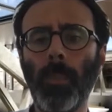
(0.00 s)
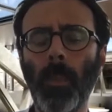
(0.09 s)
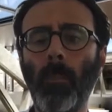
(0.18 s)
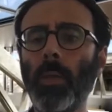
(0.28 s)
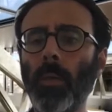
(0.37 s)

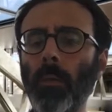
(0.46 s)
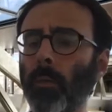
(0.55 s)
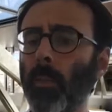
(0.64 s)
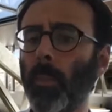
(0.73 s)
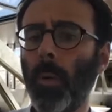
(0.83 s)
but this
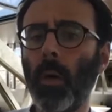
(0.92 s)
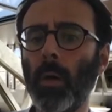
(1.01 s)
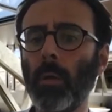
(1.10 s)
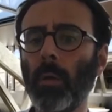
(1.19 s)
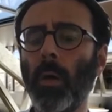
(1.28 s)
is a
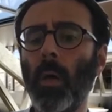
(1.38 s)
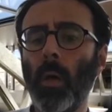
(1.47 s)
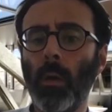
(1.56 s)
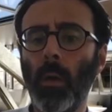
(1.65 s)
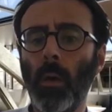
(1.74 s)
point
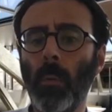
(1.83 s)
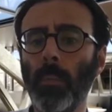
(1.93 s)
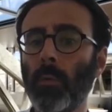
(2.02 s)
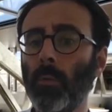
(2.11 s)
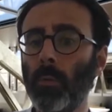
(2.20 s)

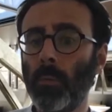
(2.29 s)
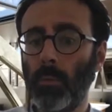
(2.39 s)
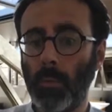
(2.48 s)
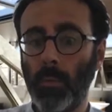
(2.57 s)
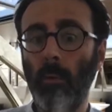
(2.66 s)

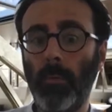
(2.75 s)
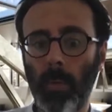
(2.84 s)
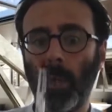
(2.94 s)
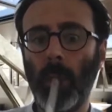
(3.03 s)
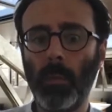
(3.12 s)
to
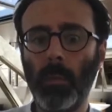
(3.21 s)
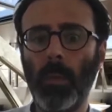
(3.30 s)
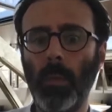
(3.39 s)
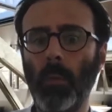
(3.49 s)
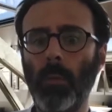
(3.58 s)
overcome
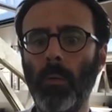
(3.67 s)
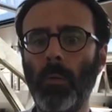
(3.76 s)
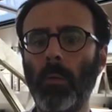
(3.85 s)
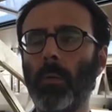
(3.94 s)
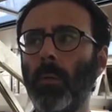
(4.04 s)

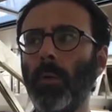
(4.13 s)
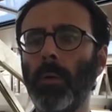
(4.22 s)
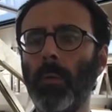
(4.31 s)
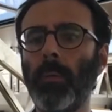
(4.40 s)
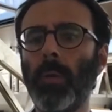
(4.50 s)
your
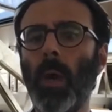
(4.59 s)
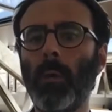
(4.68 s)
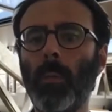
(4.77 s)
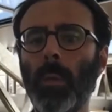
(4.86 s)
condition of doubt.